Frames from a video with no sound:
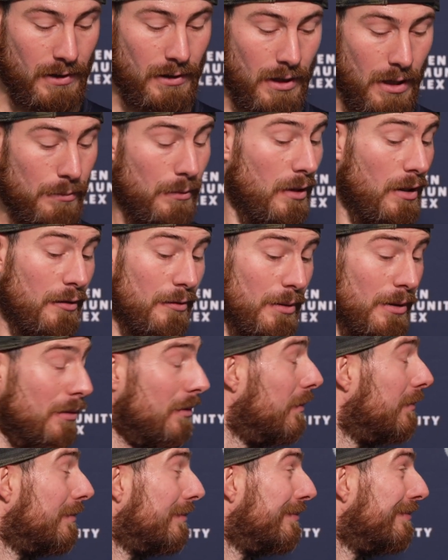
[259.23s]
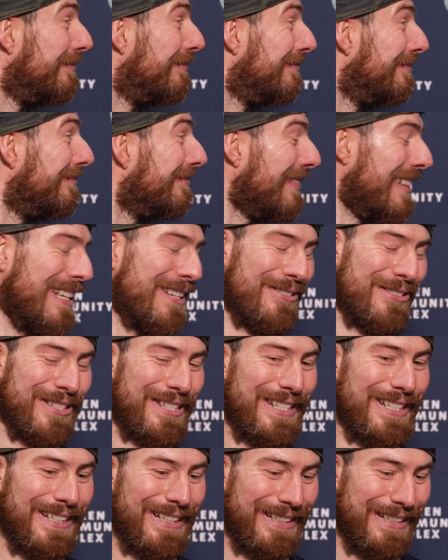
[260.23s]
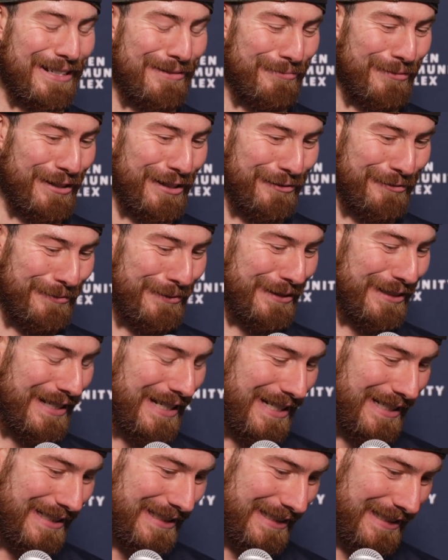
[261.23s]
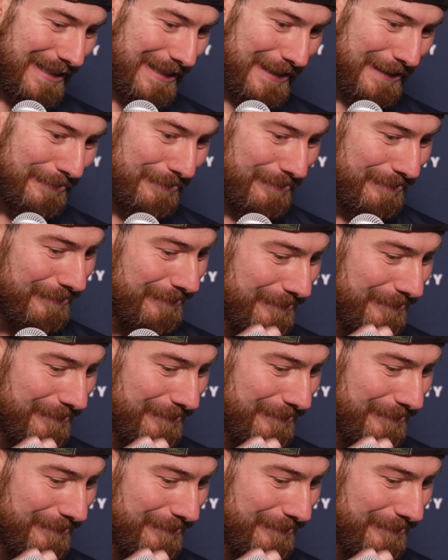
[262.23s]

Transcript: Unbelievable. It was unbelievable, yeah.